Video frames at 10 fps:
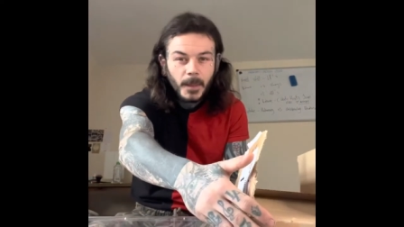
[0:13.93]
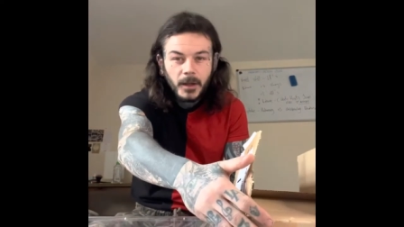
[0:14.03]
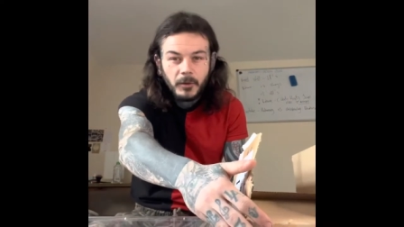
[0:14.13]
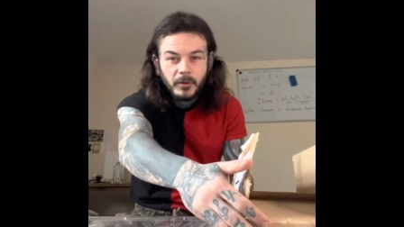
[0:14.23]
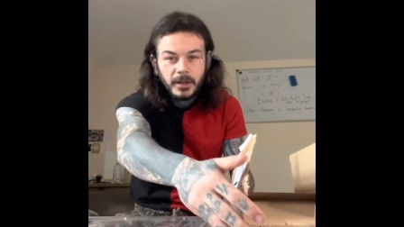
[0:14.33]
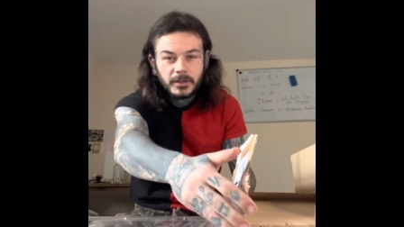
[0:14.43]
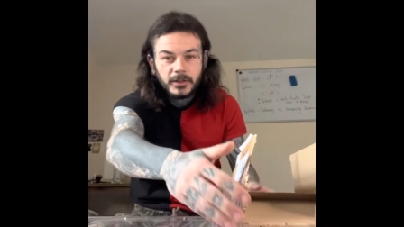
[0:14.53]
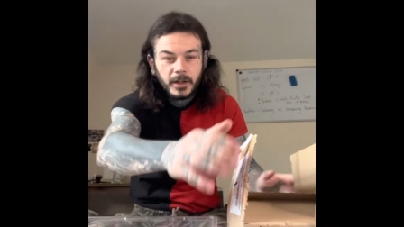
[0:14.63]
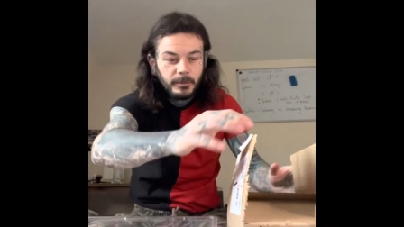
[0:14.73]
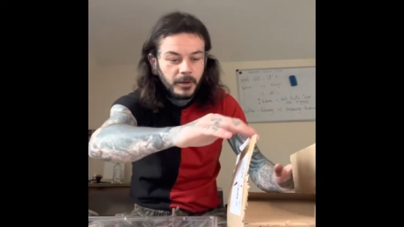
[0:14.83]
I'm really
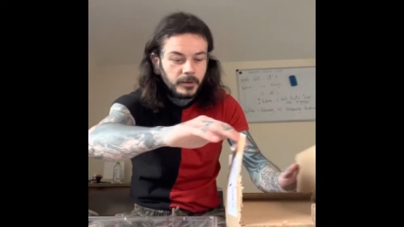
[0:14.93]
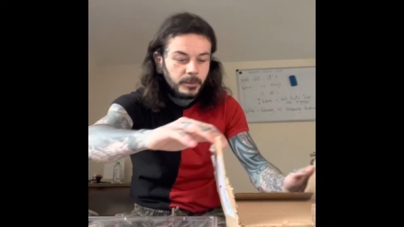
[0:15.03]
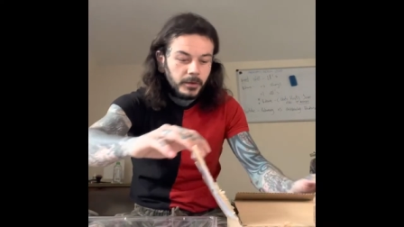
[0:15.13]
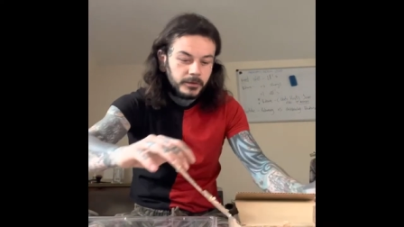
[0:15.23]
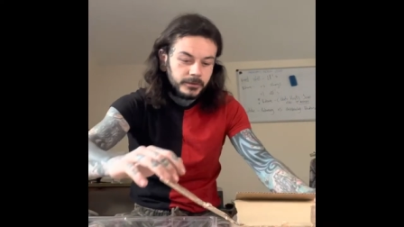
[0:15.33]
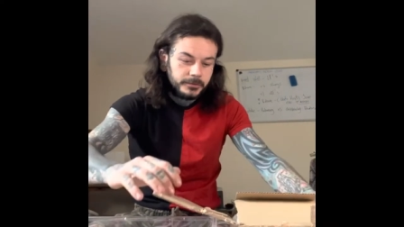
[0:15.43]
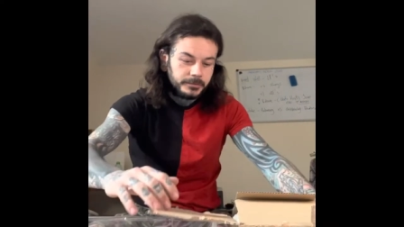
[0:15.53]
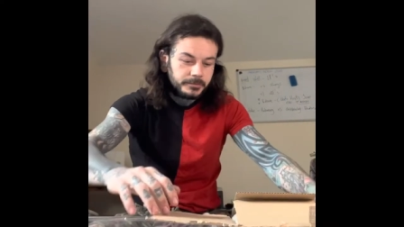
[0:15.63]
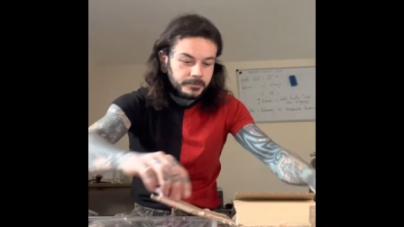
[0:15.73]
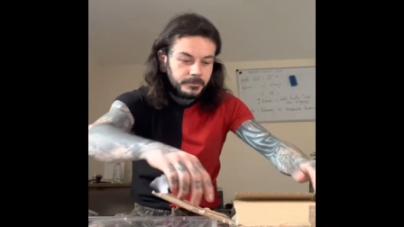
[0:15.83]
excited about this box
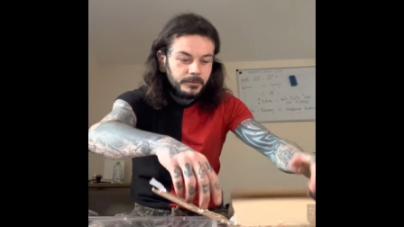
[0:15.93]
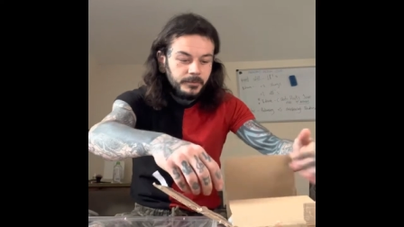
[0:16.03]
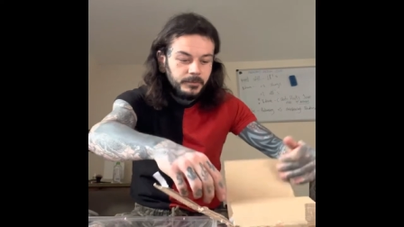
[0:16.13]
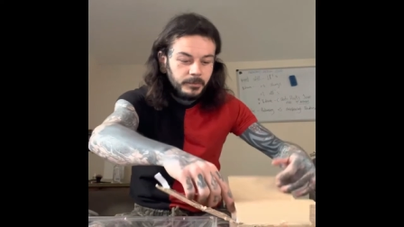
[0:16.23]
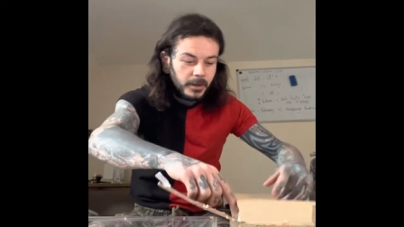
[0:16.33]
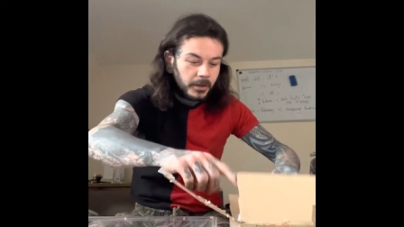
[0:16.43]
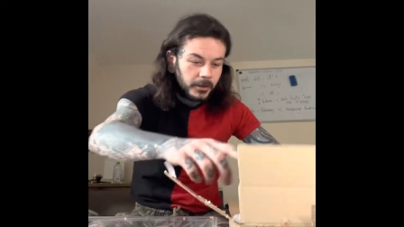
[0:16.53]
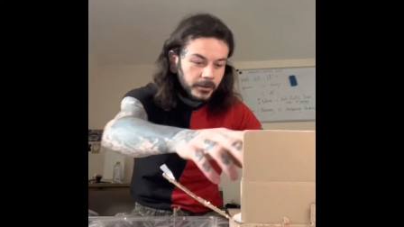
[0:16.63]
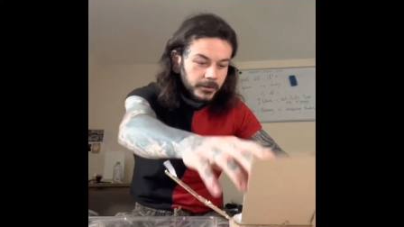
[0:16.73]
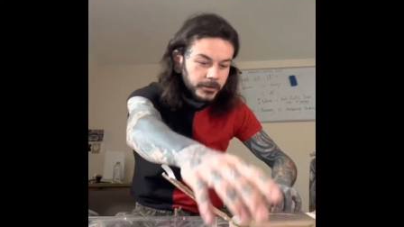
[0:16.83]

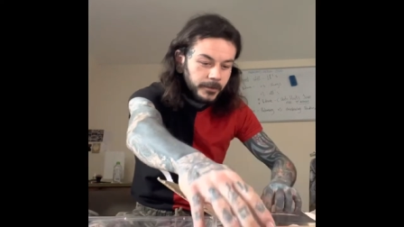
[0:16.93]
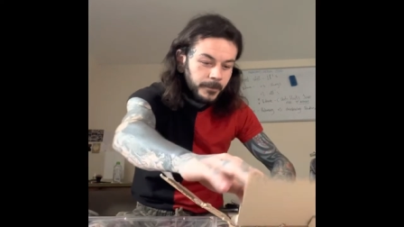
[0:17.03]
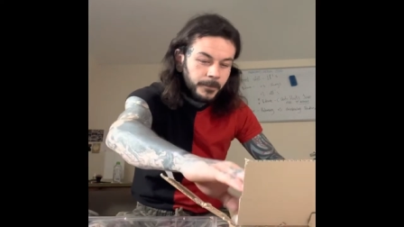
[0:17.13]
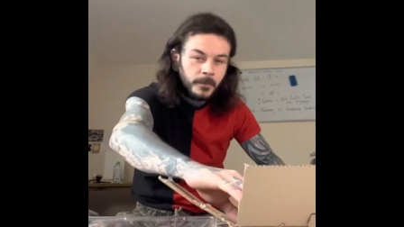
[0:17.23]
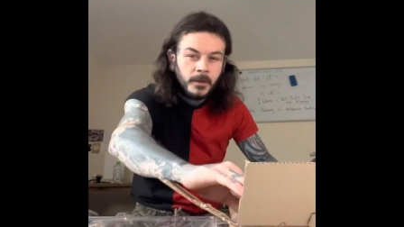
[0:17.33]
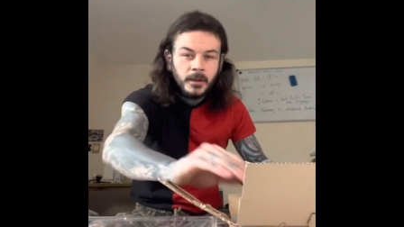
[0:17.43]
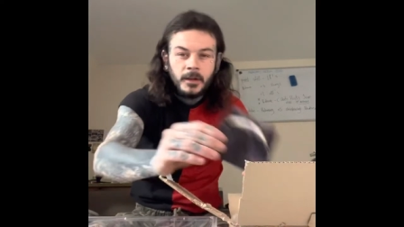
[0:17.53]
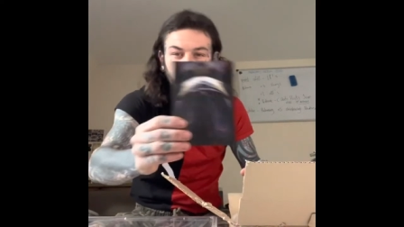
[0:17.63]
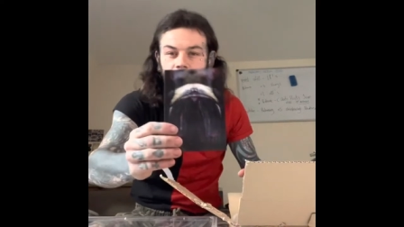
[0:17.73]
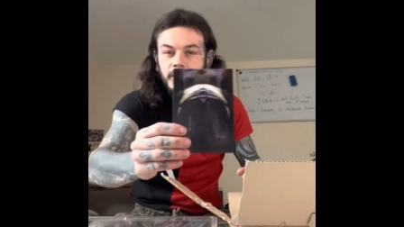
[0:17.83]
because
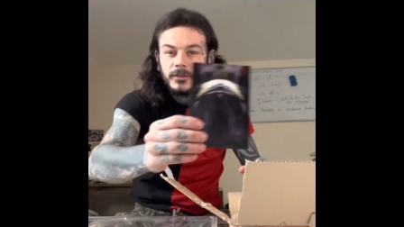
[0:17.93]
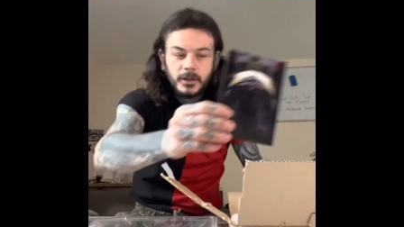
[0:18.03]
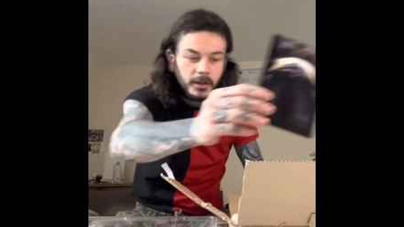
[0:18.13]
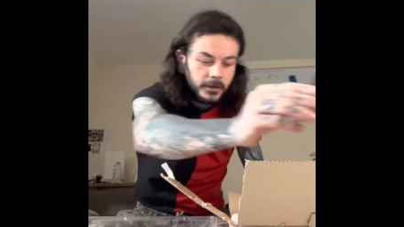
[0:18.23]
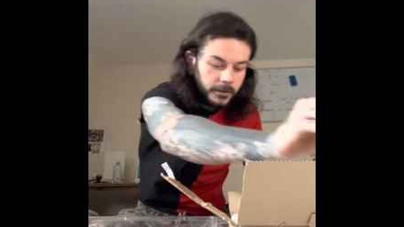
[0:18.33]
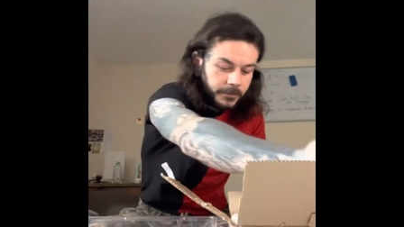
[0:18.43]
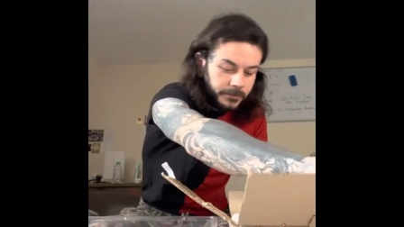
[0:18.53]
inside